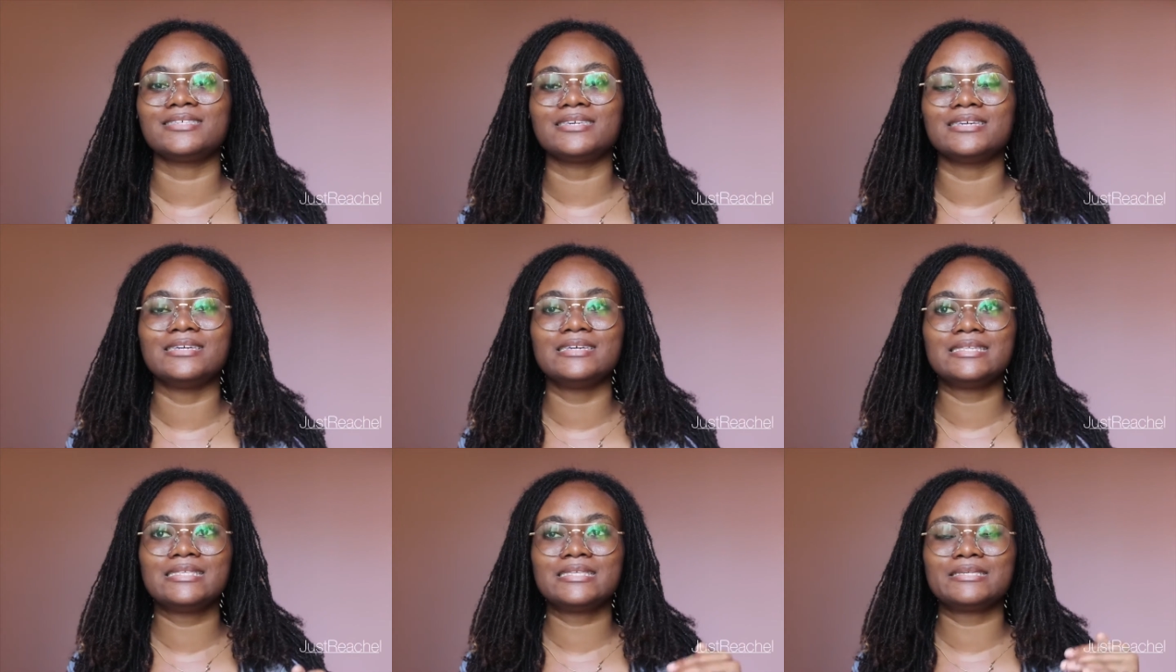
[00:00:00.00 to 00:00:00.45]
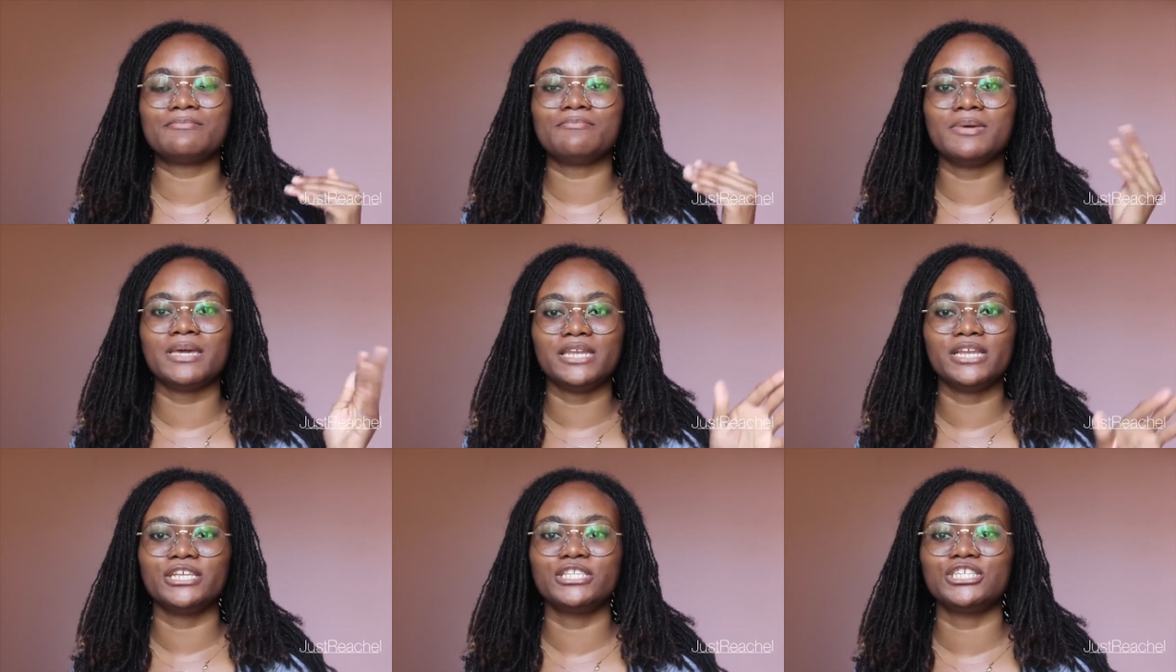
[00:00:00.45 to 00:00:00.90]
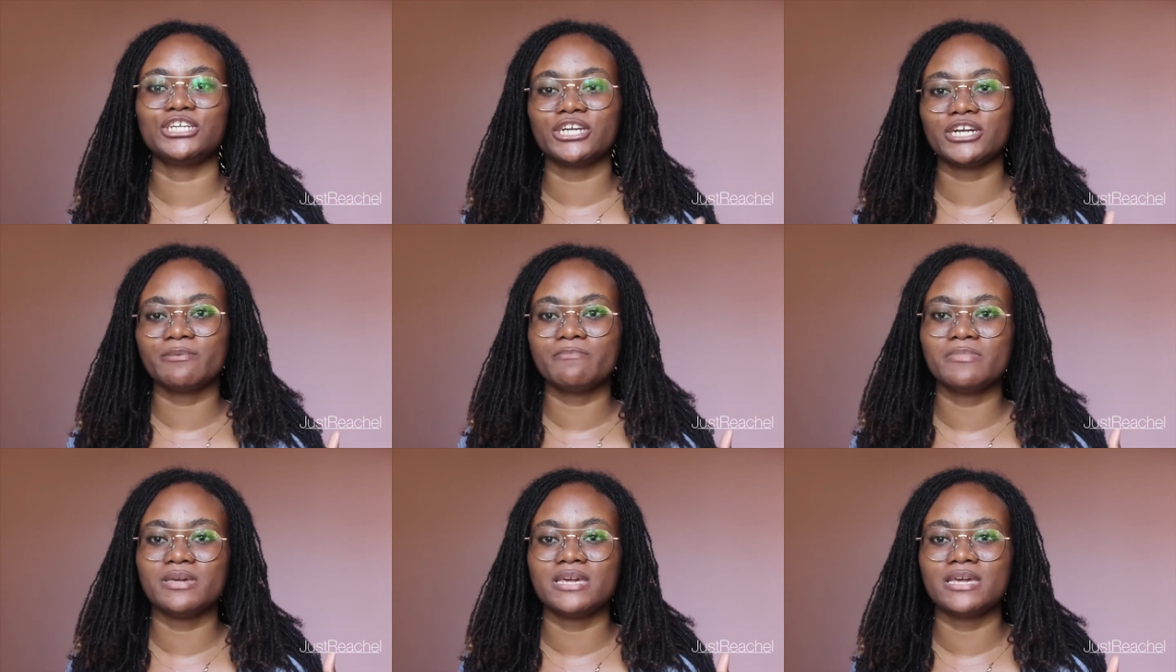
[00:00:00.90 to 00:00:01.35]
it may
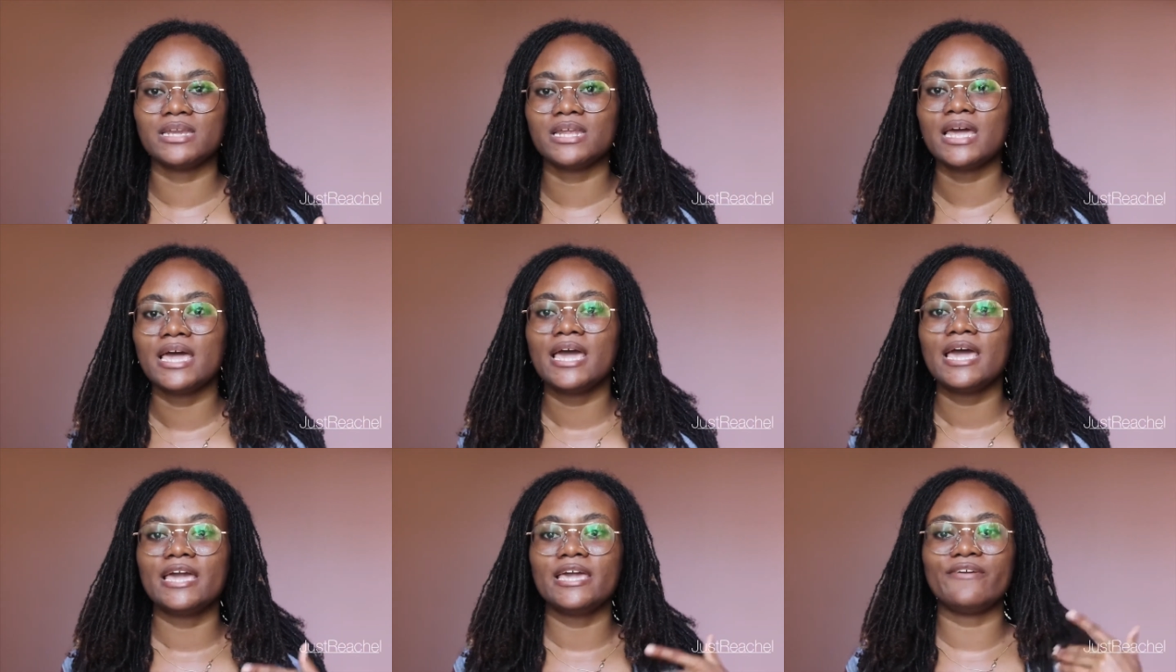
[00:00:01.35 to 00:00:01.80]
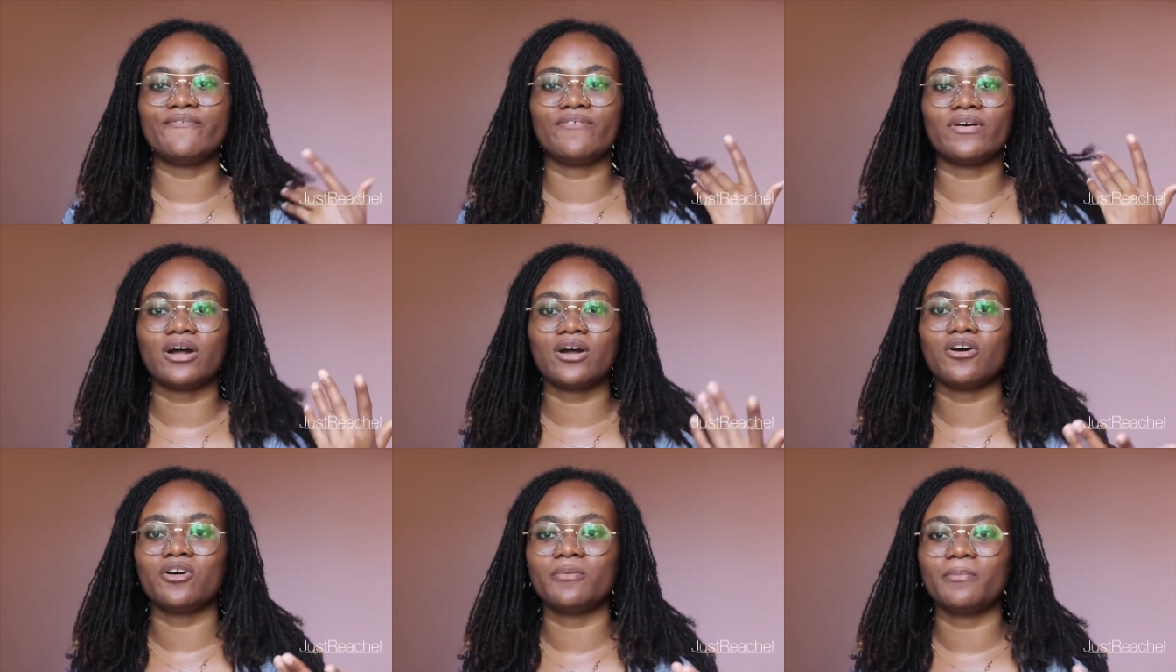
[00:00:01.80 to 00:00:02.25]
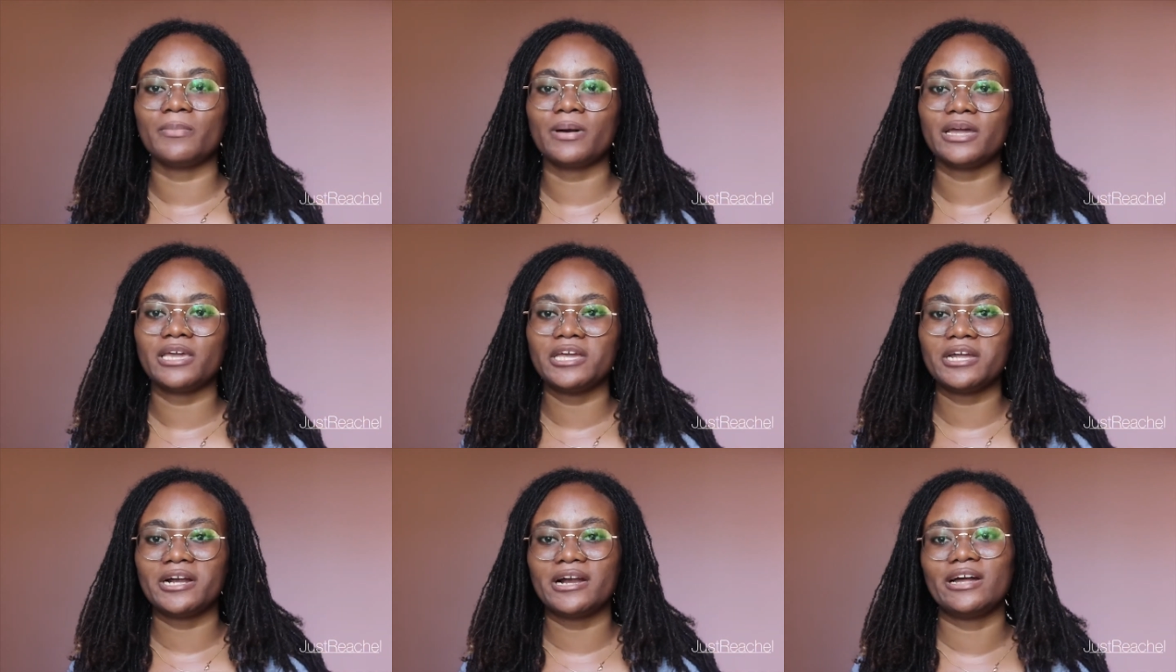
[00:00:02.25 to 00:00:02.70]
determine if I cut my
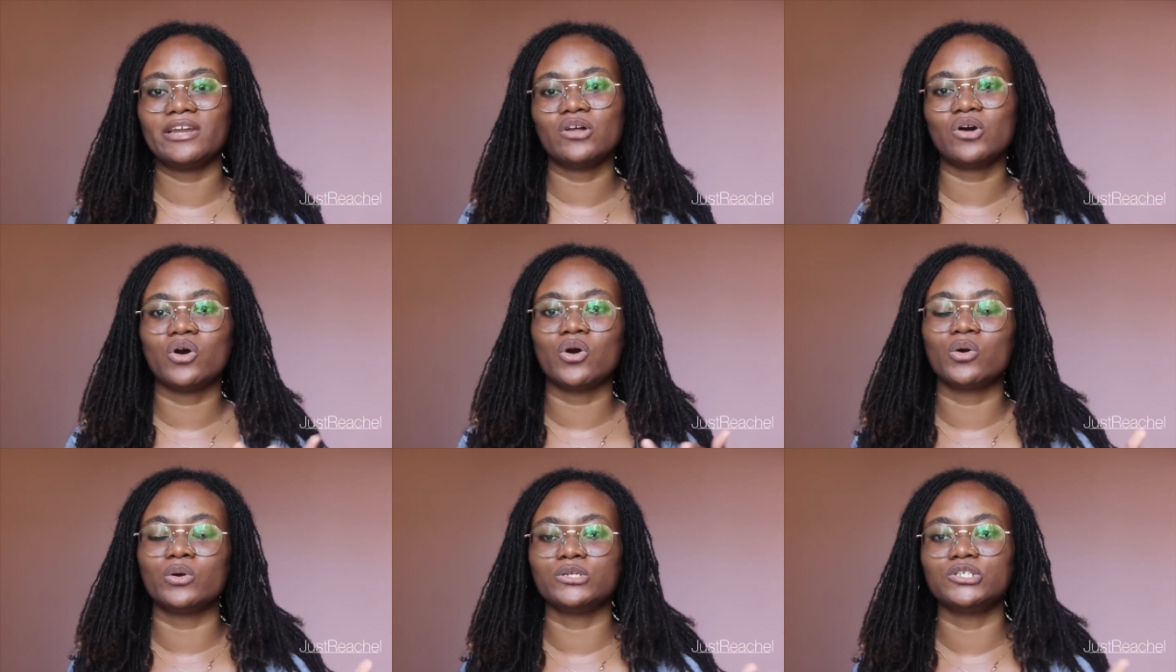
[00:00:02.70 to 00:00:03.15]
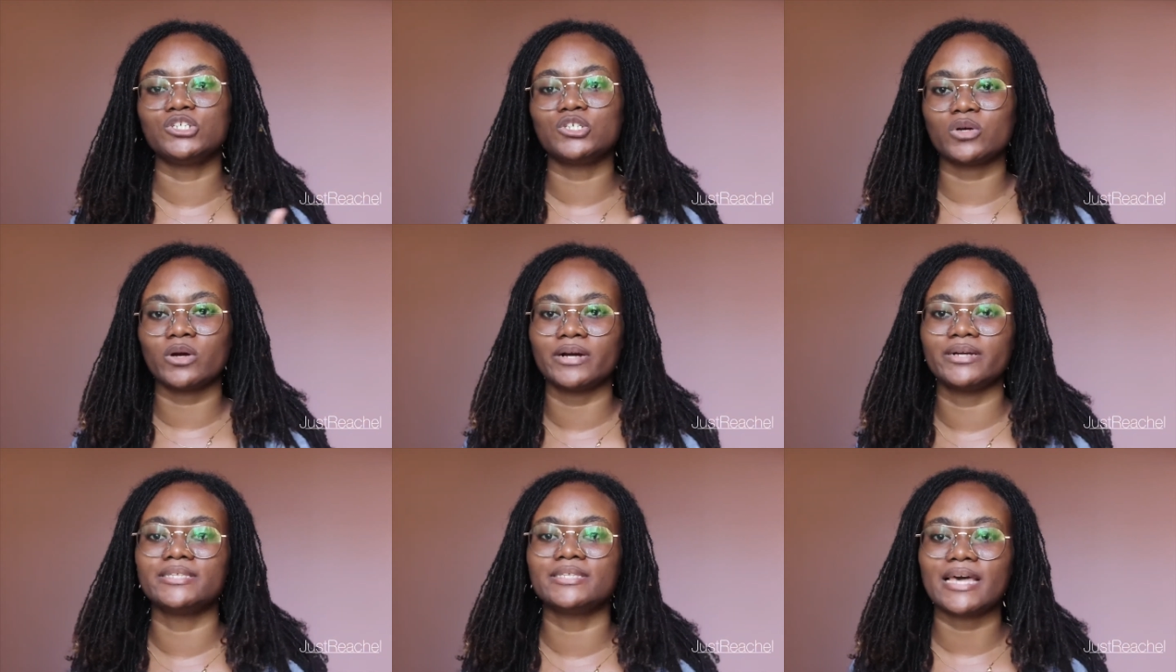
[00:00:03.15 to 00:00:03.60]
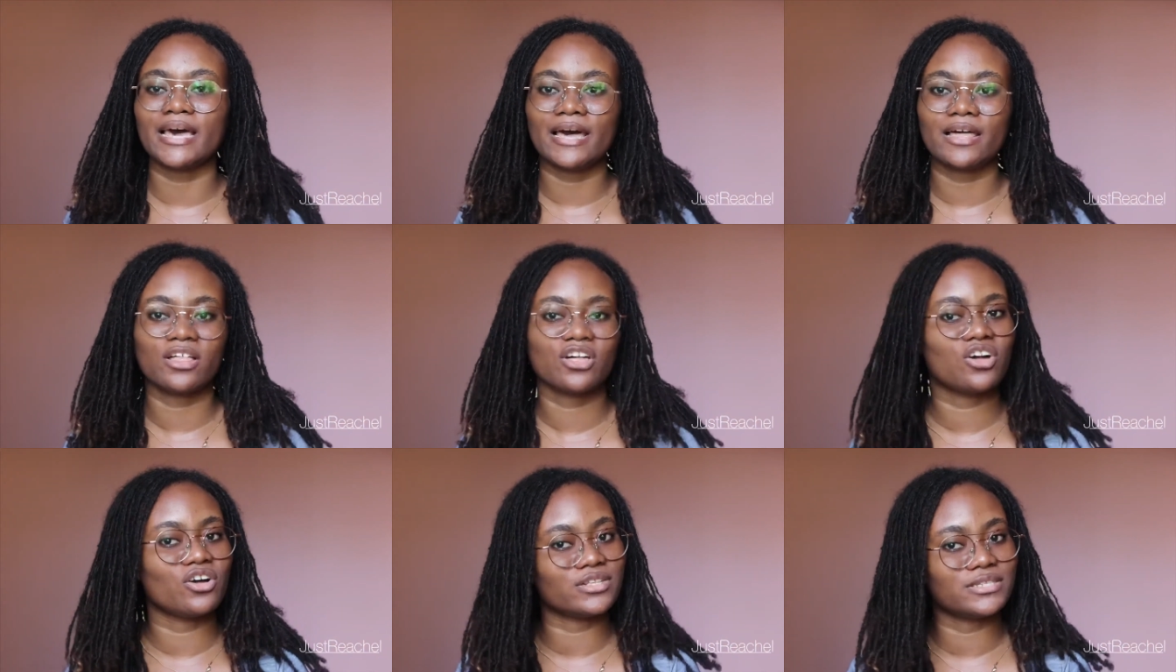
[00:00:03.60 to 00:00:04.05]
hair and how short
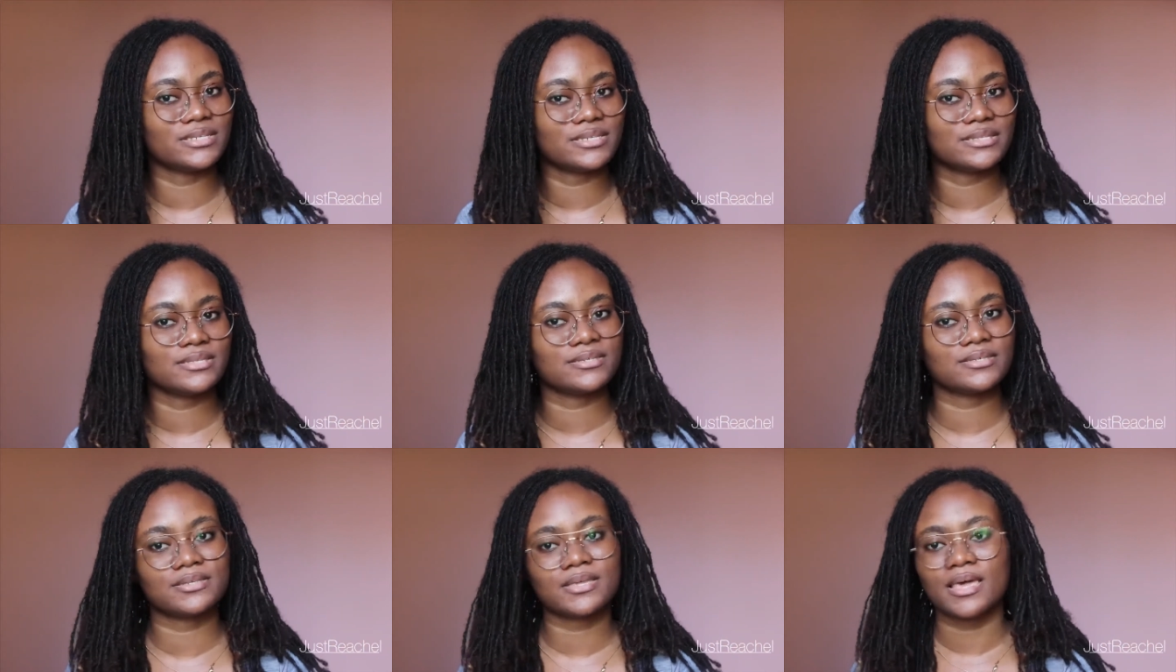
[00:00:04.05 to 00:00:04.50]
I'll cut it.